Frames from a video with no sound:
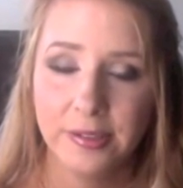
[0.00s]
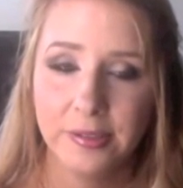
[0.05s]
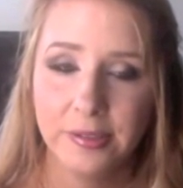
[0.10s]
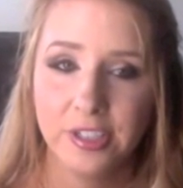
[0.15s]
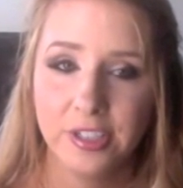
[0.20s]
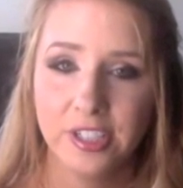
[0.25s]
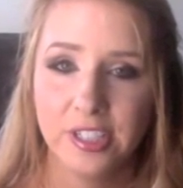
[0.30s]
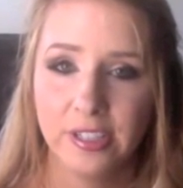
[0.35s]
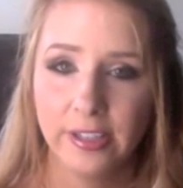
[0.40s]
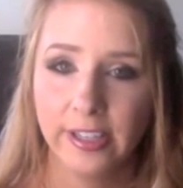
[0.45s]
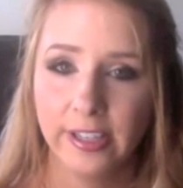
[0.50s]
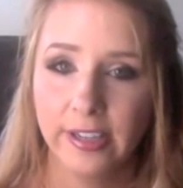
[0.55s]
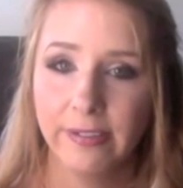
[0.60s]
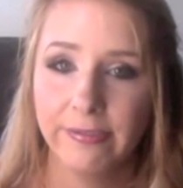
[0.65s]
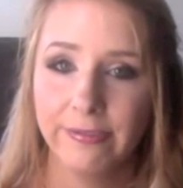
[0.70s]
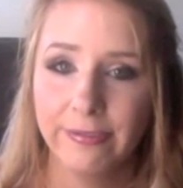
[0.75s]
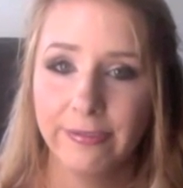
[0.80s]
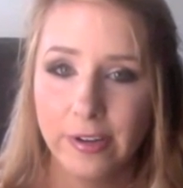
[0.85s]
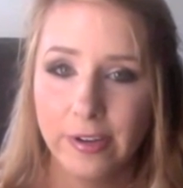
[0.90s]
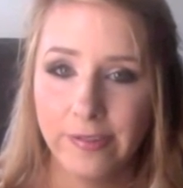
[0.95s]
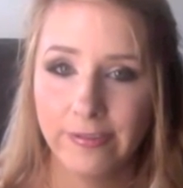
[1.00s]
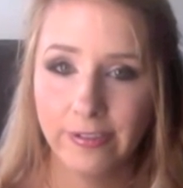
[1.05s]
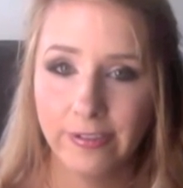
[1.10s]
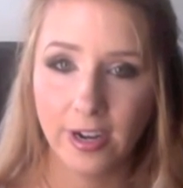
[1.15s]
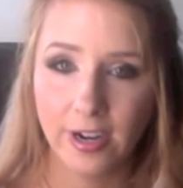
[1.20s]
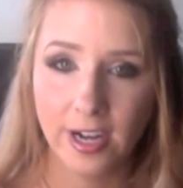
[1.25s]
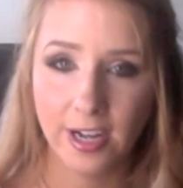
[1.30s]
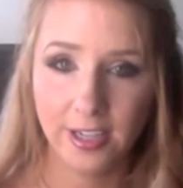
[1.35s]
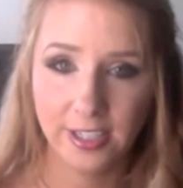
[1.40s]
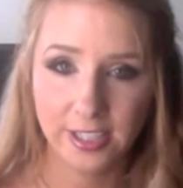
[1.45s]
It was just like a free for
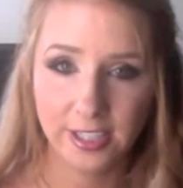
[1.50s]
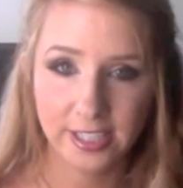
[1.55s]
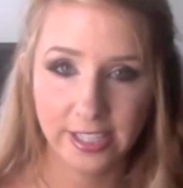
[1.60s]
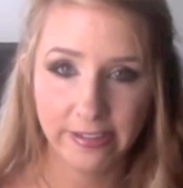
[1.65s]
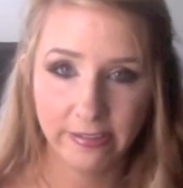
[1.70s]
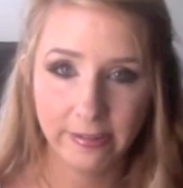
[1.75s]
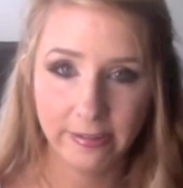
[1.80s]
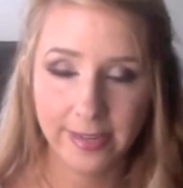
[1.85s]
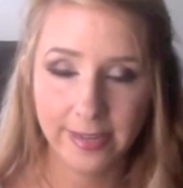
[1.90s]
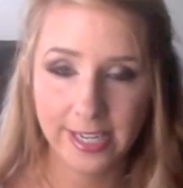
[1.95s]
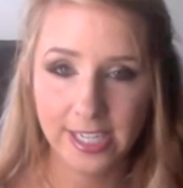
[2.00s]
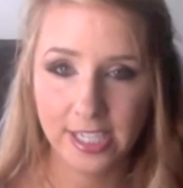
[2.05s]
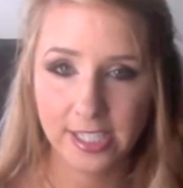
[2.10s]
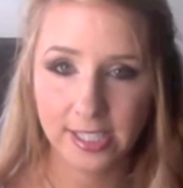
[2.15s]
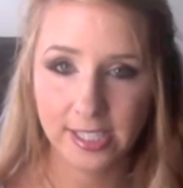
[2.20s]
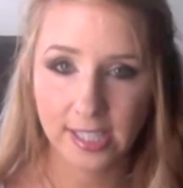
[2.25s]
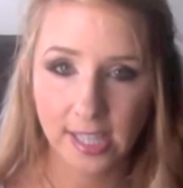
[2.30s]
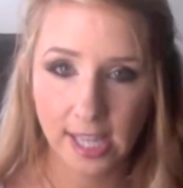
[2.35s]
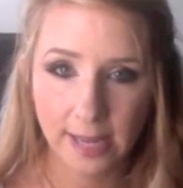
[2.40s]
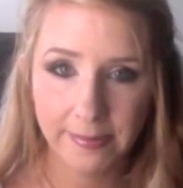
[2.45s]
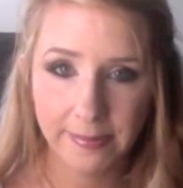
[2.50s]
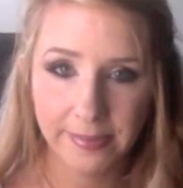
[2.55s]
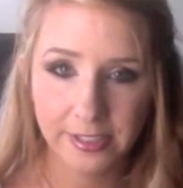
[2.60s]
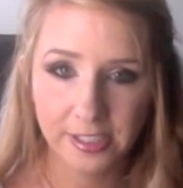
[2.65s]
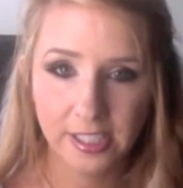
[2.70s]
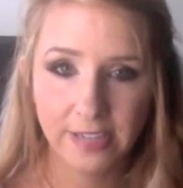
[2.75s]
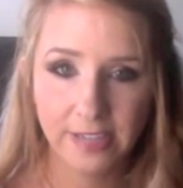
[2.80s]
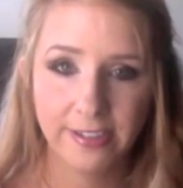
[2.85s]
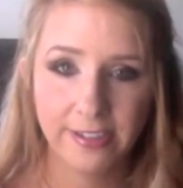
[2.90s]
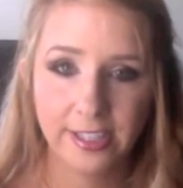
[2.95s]
all, just everybody just climbing
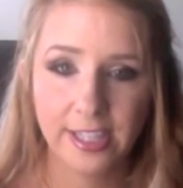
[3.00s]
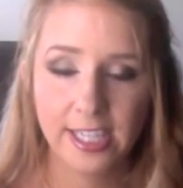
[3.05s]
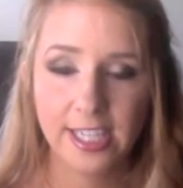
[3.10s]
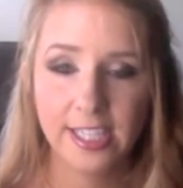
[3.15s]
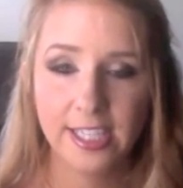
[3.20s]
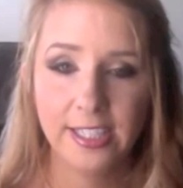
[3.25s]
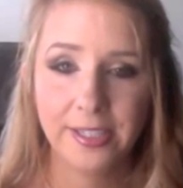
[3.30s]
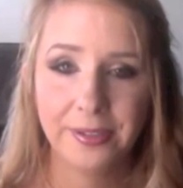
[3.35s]
on everything.